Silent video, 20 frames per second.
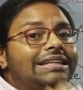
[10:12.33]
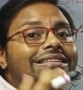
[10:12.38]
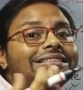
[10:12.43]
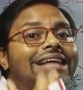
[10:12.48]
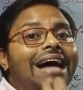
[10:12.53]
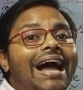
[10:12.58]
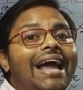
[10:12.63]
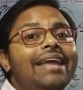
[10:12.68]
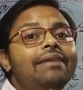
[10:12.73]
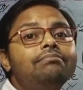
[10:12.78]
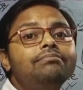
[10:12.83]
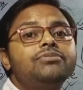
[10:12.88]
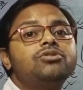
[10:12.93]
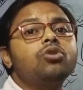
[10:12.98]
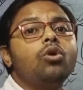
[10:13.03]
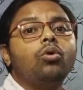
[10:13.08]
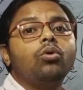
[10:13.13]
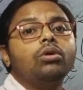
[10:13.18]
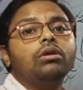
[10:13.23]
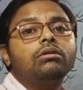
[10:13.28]
the time
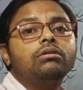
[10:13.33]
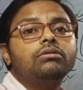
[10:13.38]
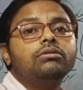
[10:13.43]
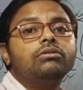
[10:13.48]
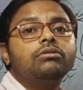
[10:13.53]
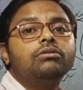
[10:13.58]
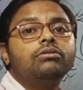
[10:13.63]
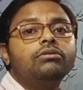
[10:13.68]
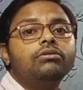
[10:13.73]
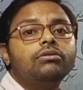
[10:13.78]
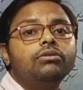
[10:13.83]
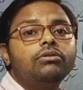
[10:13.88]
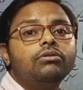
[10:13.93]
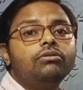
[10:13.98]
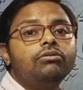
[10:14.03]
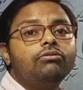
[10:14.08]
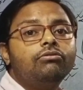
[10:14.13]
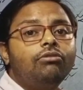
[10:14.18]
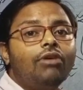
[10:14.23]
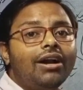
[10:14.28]
zone,
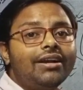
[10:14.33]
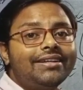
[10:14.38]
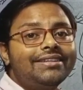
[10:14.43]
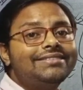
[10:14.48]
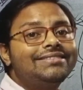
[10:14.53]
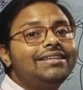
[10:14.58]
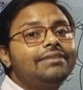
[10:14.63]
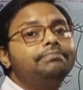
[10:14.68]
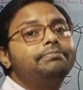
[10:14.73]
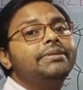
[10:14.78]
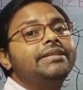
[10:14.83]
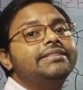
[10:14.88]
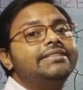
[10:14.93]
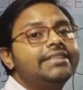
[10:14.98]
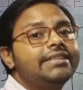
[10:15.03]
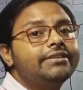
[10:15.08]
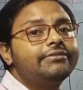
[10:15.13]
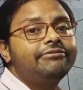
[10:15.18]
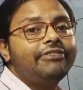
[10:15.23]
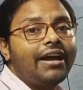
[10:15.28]
what is the
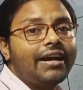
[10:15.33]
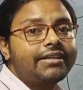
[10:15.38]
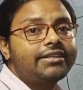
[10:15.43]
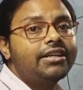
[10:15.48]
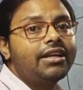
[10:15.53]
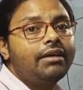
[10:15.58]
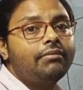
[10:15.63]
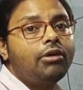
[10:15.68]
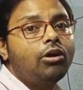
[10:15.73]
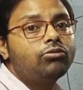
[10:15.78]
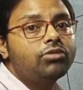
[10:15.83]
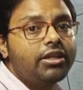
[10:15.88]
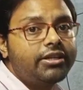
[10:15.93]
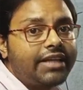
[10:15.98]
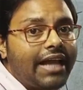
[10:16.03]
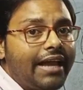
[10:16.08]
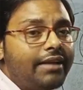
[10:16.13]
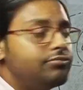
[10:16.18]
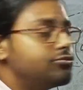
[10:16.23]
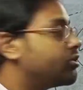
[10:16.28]
basic factor about the
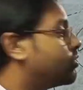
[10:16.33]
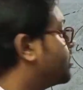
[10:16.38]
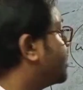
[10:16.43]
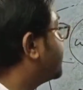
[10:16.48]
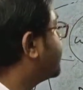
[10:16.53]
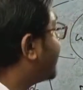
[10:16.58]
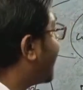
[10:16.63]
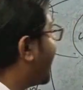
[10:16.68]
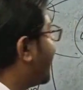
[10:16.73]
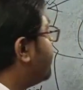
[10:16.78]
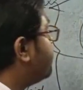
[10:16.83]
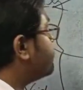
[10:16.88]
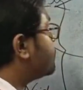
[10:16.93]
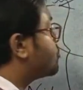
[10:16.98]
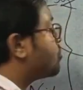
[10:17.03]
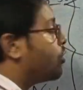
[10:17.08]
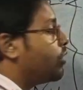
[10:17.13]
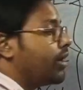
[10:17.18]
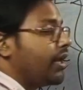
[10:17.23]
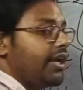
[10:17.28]
time zone? The time
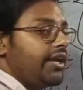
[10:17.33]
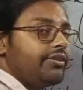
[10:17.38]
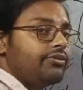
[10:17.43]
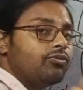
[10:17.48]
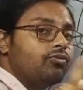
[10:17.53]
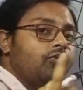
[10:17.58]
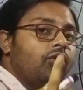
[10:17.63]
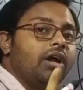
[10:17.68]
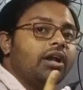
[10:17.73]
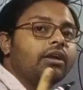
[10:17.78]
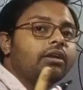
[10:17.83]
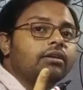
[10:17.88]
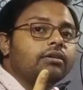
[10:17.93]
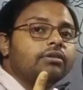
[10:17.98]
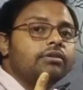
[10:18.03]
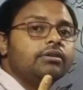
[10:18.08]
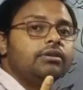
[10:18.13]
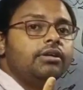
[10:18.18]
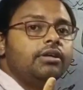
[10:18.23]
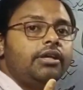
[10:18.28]
zone is 1.
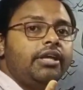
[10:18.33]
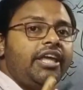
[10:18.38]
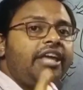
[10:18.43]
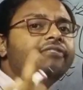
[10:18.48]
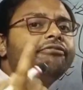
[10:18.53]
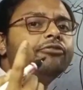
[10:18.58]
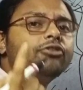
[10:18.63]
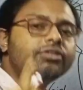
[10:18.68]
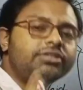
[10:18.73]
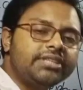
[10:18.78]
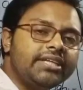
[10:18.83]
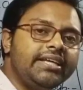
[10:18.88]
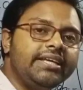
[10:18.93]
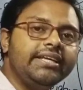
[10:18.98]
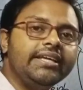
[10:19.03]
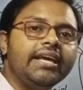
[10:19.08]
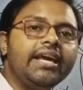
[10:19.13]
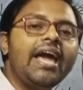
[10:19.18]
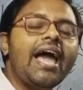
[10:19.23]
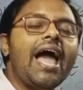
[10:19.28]
If we
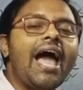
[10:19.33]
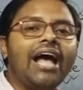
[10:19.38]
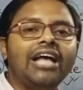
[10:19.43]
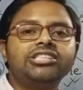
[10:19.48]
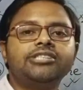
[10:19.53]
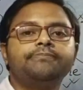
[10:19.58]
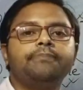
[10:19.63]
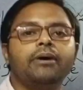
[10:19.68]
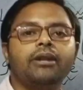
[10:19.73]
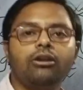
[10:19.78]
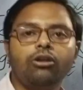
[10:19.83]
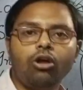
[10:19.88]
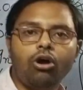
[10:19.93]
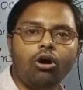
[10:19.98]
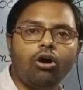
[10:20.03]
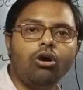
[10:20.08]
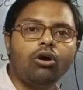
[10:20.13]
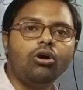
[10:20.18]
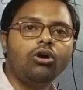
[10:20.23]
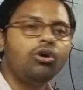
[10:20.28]
see as per
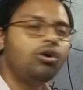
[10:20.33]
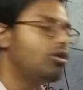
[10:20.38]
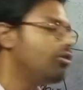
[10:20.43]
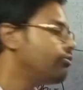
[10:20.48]
law,